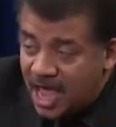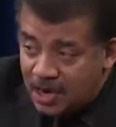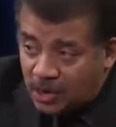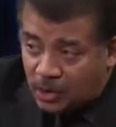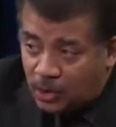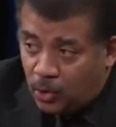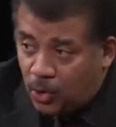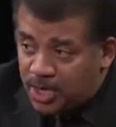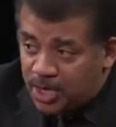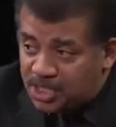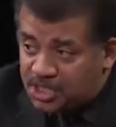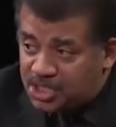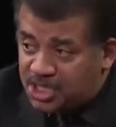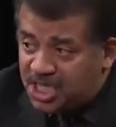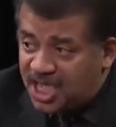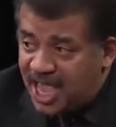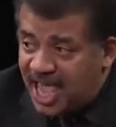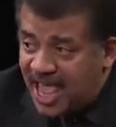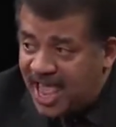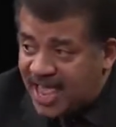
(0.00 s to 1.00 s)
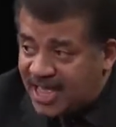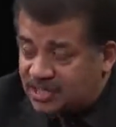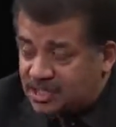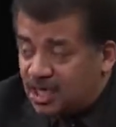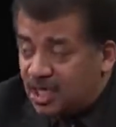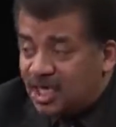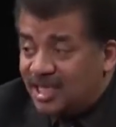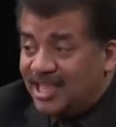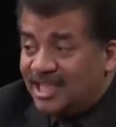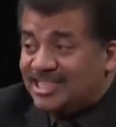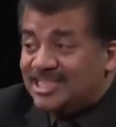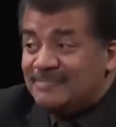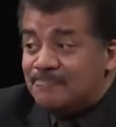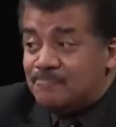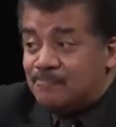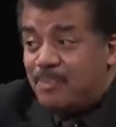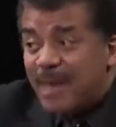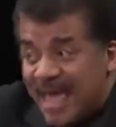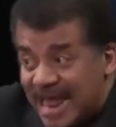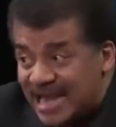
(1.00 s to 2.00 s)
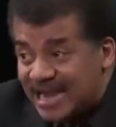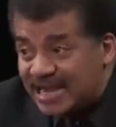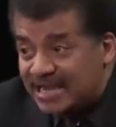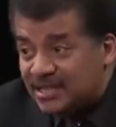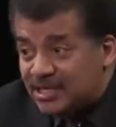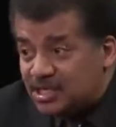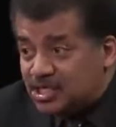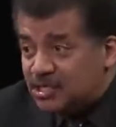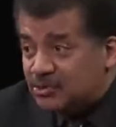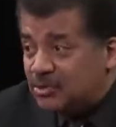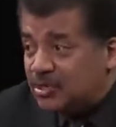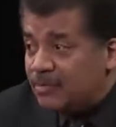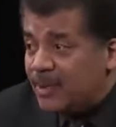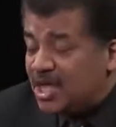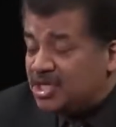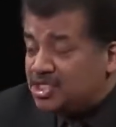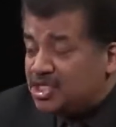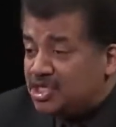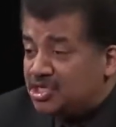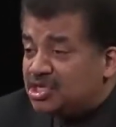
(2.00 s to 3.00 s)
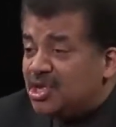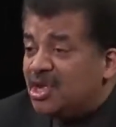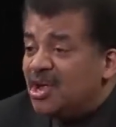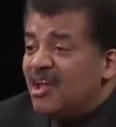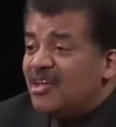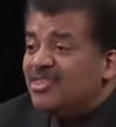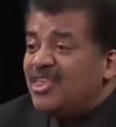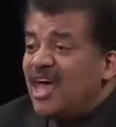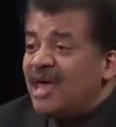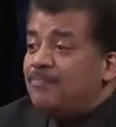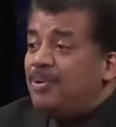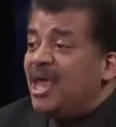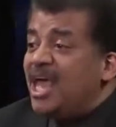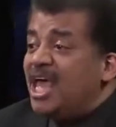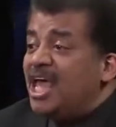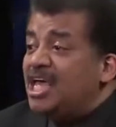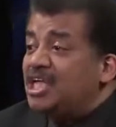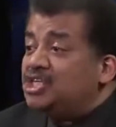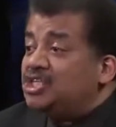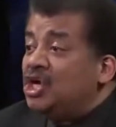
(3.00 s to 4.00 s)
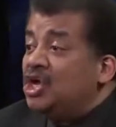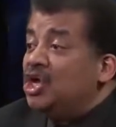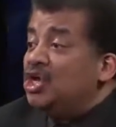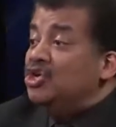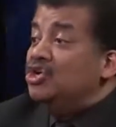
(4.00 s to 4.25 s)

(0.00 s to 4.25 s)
and according to the ant that's embedded in the 2 dimensions, that page